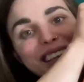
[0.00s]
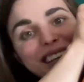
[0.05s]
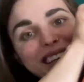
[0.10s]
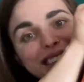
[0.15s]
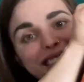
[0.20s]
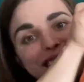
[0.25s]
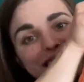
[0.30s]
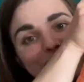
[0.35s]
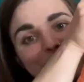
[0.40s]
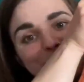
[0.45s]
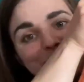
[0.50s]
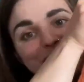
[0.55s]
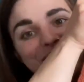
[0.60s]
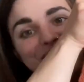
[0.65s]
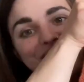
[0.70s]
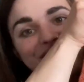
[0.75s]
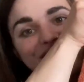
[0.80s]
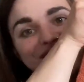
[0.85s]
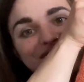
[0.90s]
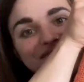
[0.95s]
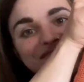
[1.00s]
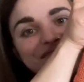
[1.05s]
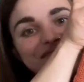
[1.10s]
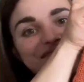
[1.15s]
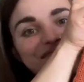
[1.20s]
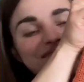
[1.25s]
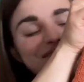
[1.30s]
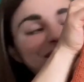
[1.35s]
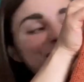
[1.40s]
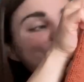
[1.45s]
this, and
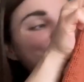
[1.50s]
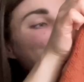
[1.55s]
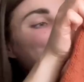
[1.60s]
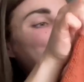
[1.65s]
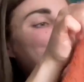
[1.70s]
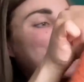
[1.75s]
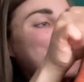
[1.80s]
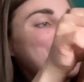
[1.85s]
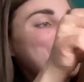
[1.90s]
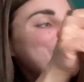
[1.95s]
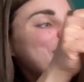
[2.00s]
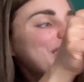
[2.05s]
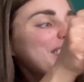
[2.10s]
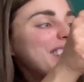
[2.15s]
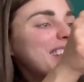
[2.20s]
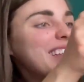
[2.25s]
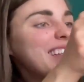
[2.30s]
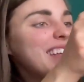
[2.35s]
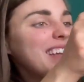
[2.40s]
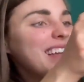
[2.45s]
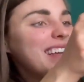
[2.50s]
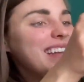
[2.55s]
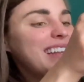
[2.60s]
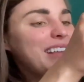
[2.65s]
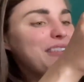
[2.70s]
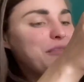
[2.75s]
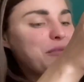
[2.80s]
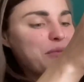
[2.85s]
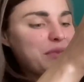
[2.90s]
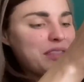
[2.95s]
while I was knitting it,
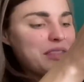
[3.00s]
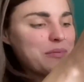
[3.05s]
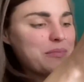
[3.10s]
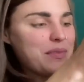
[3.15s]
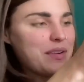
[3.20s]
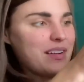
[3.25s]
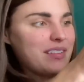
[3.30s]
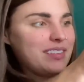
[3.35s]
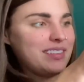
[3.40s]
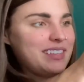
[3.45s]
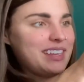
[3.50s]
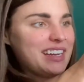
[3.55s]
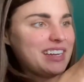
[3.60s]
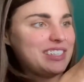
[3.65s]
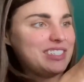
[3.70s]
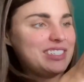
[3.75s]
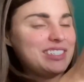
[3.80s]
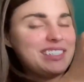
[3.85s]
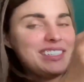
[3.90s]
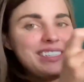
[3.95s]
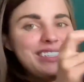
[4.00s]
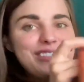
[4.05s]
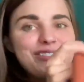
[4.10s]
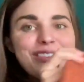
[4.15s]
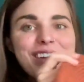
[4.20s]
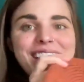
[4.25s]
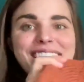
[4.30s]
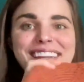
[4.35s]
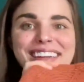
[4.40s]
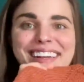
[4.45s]
even with the ball attached, she
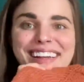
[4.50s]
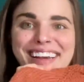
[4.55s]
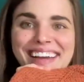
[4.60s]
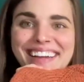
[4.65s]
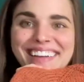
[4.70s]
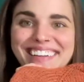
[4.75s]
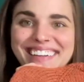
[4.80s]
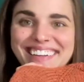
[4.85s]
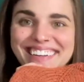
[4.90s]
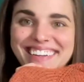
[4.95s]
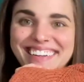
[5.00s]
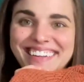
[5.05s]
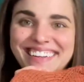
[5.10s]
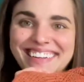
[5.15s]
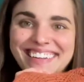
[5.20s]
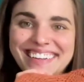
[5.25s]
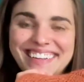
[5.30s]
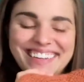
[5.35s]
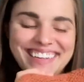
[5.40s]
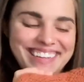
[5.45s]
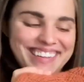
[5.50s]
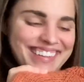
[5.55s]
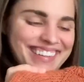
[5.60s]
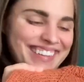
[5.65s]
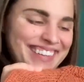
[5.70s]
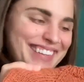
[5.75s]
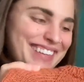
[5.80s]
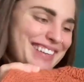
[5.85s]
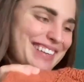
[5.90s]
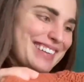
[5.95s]
tried it on and
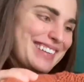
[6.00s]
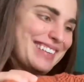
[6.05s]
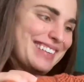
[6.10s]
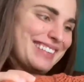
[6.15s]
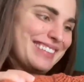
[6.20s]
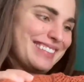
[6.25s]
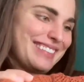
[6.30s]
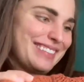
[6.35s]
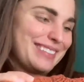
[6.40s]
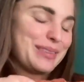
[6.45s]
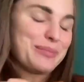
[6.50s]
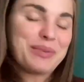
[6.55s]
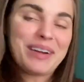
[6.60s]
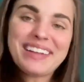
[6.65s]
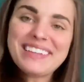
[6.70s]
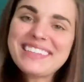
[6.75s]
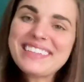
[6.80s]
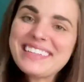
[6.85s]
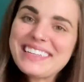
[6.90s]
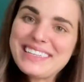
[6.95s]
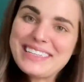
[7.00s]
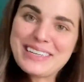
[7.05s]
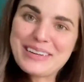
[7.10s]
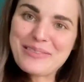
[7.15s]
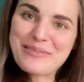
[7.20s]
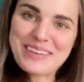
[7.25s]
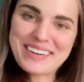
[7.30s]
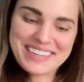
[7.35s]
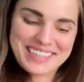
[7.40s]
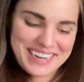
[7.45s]
surprisingly didn't
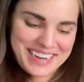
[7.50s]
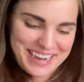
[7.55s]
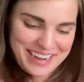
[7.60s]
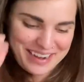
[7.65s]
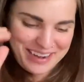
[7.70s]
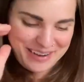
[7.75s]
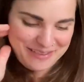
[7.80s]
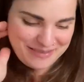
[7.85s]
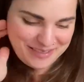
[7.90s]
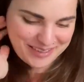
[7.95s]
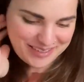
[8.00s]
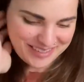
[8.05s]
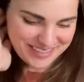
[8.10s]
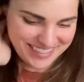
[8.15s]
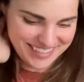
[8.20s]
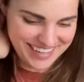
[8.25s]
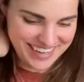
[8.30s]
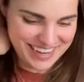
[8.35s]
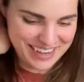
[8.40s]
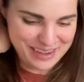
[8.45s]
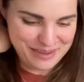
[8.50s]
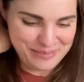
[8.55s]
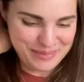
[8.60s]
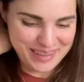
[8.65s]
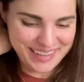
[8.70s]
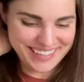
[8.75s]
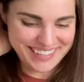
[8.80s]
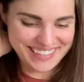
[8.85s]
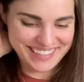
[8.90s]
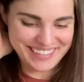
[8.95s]
want to take it off, which was like a
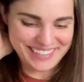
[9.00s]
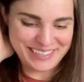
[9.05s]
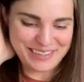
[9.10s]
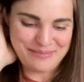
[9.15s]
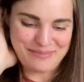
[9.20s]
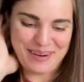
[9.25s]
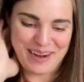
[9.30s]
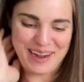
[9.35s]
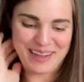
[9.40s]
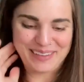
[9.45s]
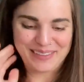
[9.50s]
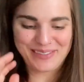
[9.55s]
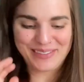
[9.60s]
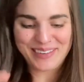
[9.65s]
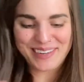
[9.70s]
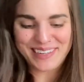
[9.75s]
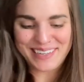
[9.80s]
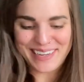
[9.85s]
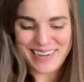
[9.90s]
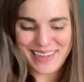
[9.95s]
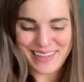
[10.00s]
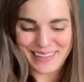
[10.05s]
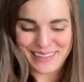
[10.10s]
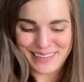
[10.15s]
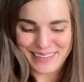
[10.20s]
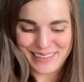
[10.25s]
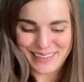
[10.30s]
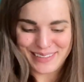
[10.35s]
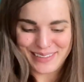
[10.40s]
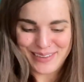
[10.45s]
pleasant surprise for a
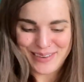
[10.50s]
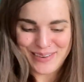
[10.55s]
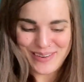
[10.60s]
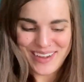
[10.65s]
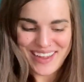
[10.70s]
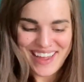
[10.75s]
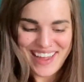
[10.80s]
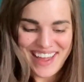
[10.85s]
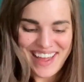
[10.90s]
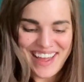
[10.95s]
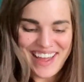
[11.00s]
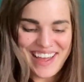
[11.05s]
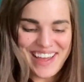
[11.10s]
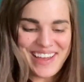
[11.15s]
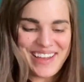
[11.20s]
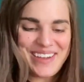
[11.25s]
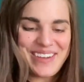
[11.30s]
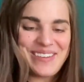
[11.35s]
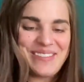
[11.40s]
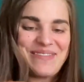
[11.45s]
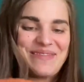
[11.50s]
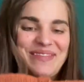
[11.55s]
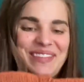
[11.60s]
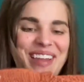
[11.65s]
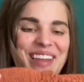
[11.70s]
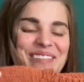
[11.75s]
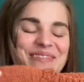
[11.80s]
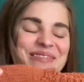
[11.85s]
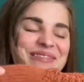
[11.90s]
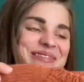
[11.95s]
toddler. So
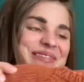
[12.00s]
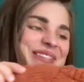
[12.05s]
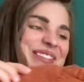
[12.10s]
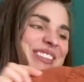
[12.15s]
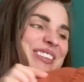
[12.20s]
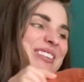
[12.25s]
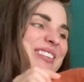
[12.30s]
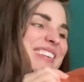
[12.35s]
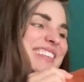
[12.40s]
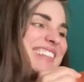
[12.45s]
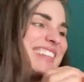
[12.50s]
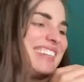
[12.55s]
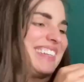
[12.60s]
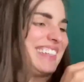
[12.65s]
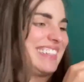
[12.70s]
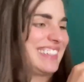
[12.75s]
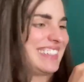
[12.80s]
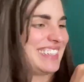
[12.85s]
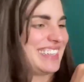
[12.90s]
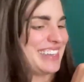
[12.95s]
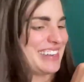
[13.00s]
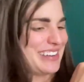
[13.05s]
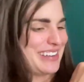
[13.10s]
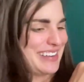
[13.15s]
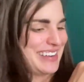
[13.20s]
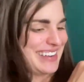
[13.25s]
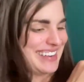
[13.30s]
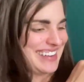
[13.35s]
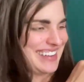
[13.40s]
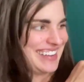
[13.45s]
I'm so excited to see her
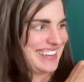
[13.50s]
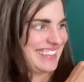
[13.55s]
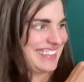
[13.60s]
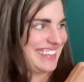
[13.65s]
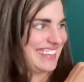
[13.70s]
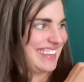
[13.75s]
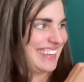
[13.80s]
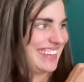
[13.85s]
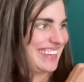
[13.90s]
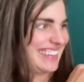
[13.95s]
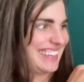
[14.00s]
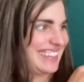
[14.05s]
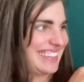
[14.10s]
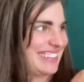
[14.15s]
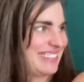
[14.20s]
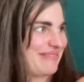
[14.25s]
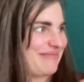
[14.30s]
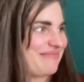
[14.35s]
in it, and